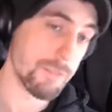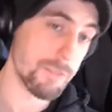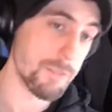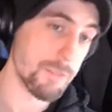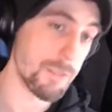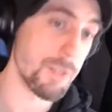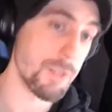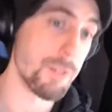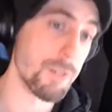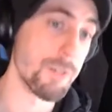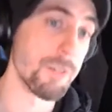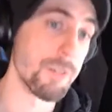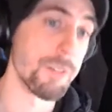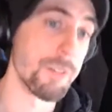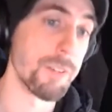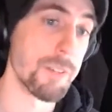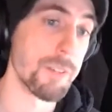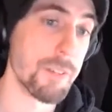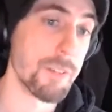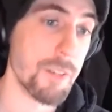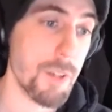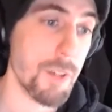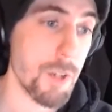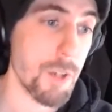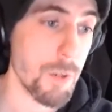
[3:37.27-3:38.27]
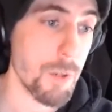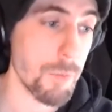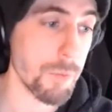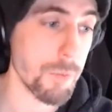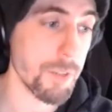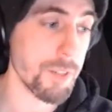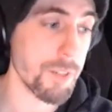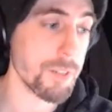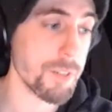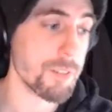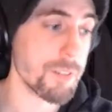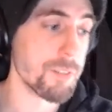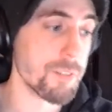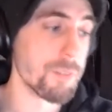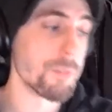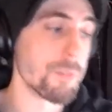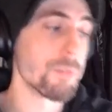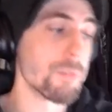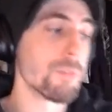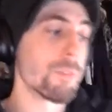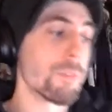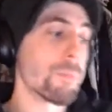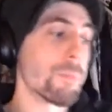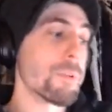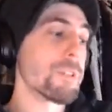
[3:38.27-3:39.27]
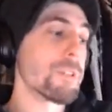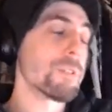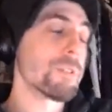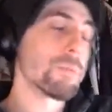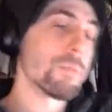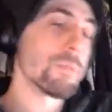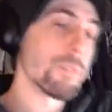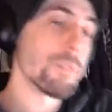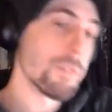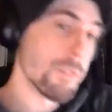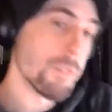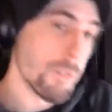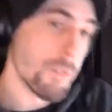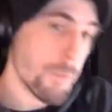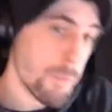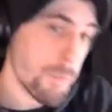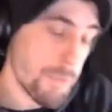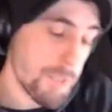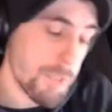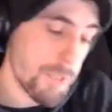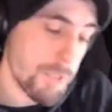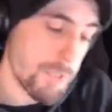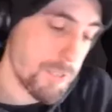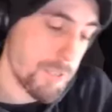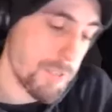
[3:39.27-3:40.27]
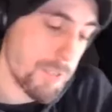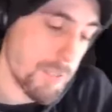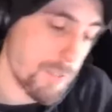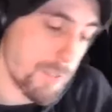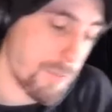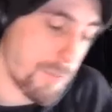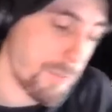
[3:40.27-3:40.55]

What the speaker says: generally like to do, especially with the low budget stuff.